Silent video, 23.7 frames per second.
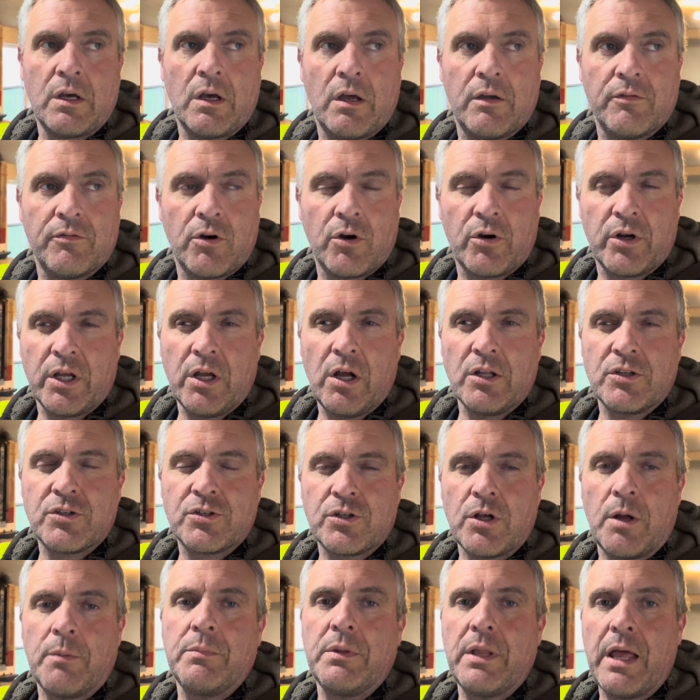I've already got
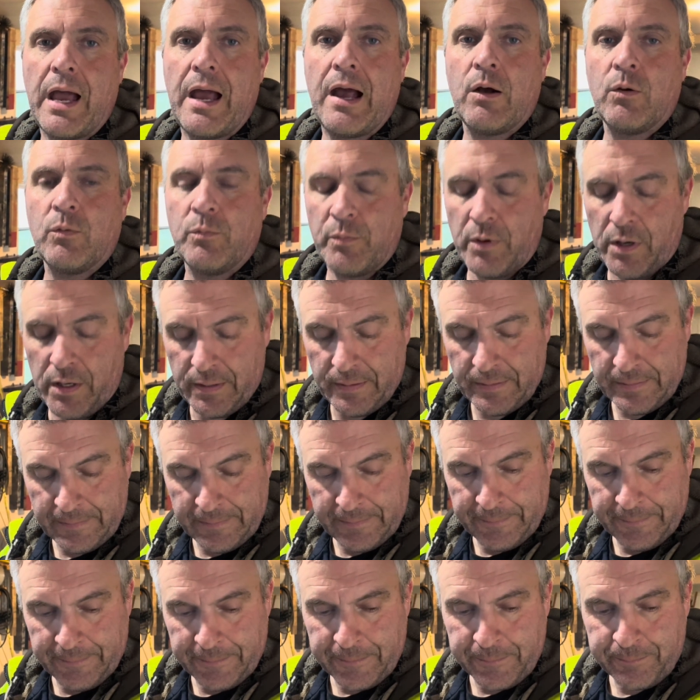some down, but
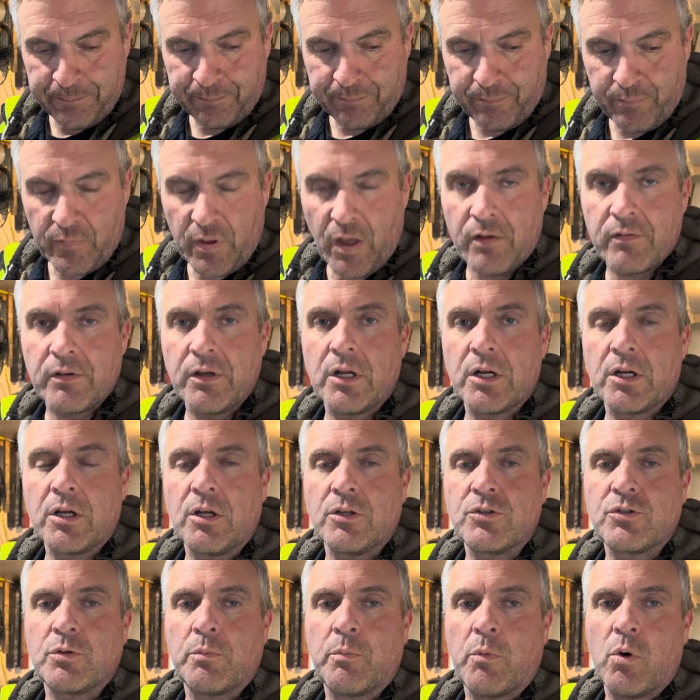I've got to
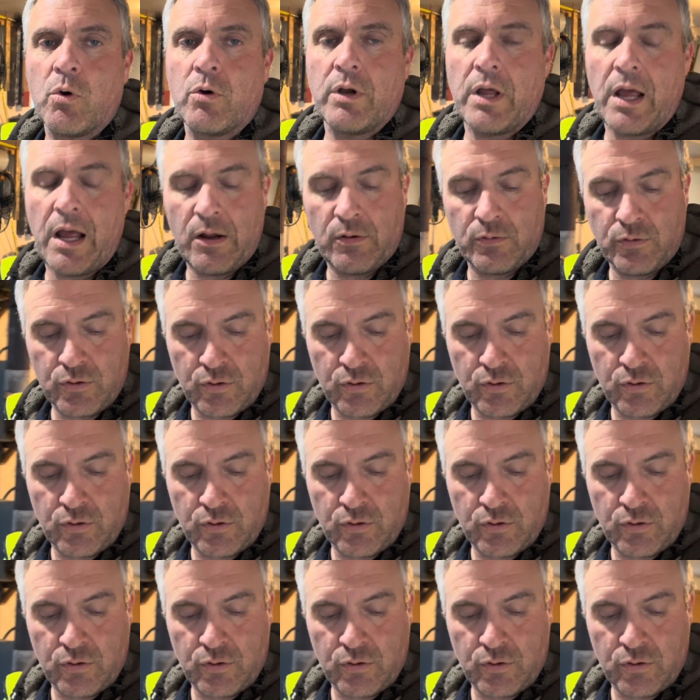cut some more down.